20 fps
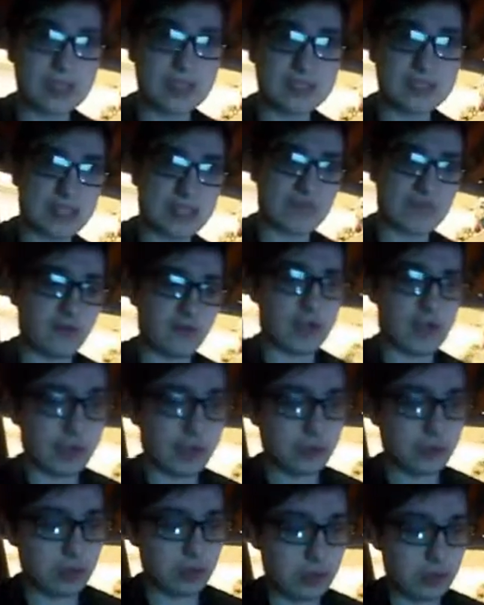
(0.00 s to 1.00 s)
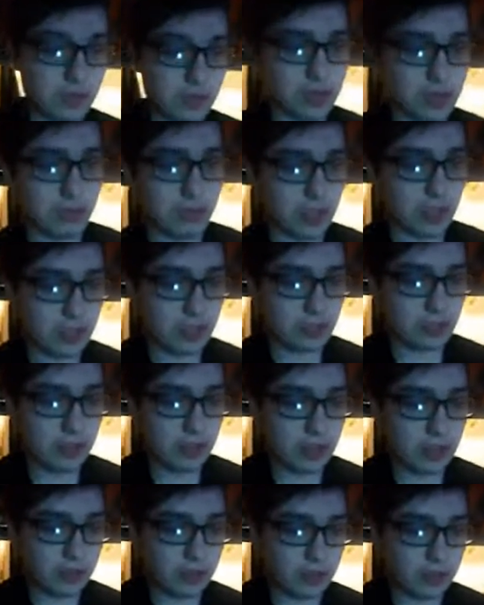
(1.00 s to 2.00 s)
It is like 3 o'clock in the morning right now.
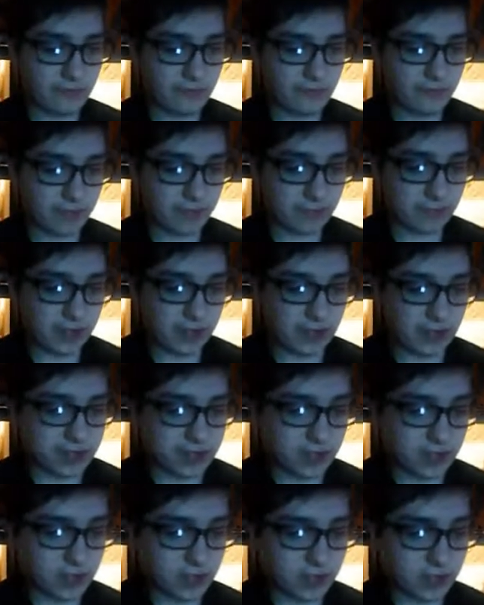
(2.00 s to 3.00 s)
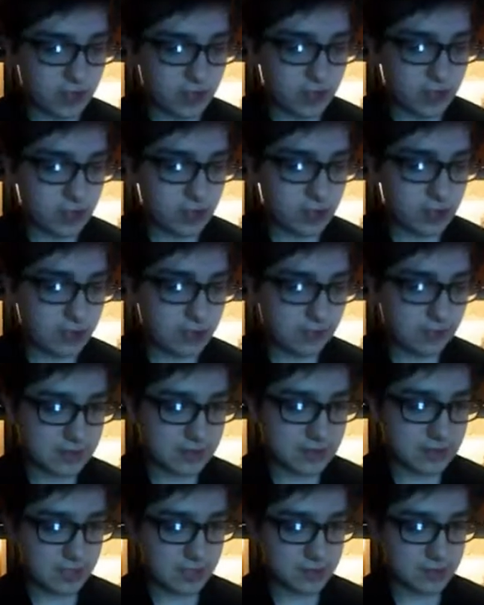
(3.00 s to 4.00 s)
Found guys on
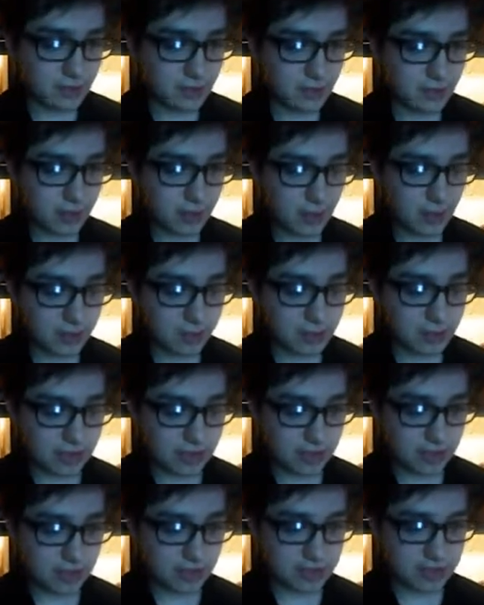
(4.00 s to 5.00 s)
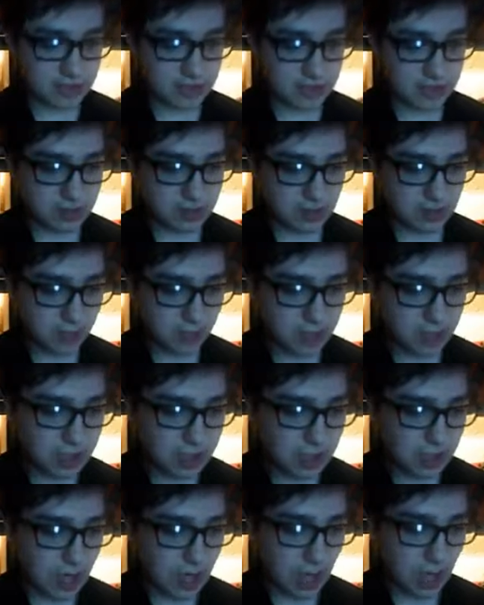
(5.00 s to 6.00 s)
downstairs by my mom and my sister to
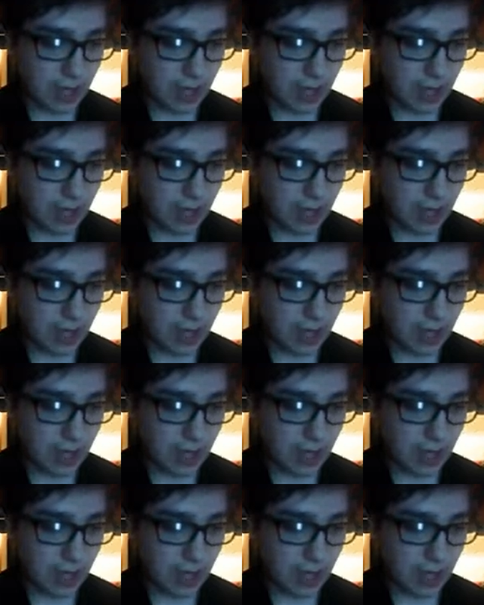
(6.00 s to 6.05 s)
watch.